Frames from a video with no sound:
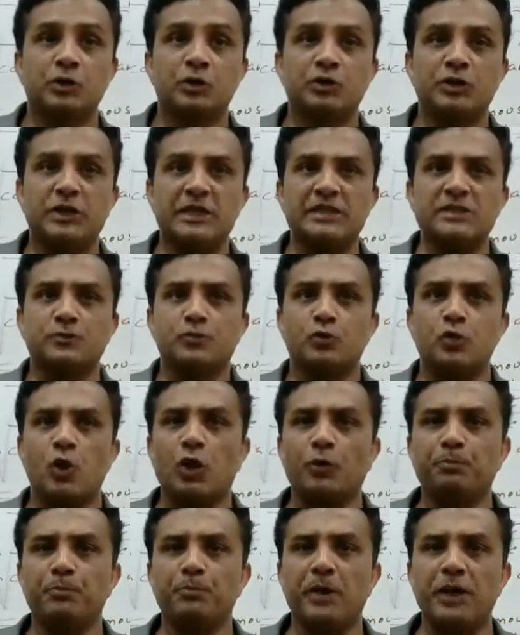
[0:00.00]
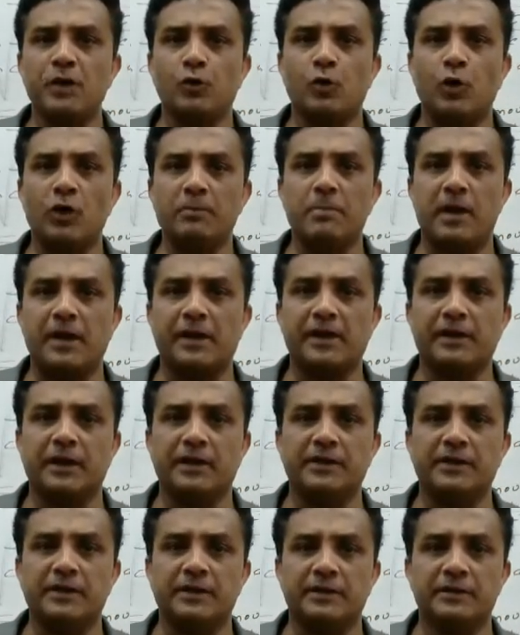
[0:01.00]
There's lot many growing market are
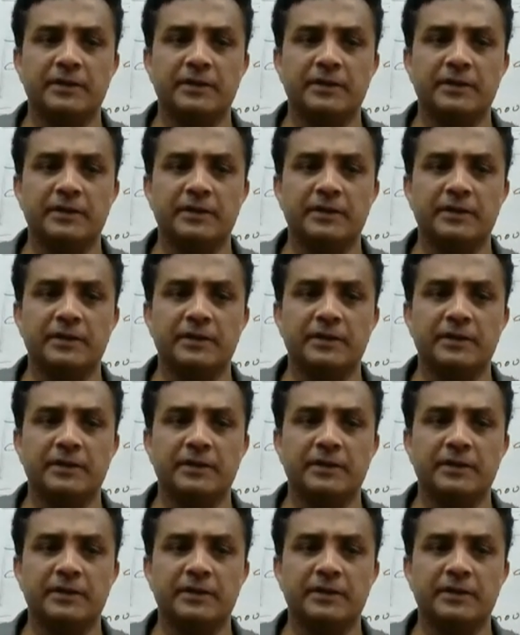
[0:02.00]
there.